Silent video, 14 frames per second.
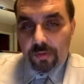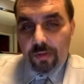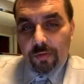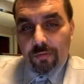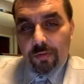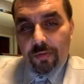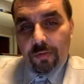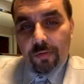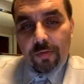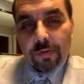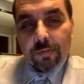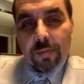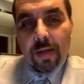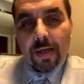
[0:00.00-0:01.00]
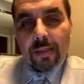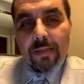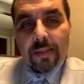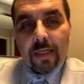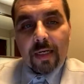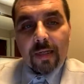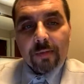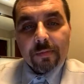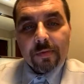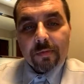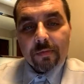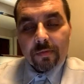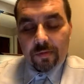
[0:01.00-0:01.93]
So even through these bad times,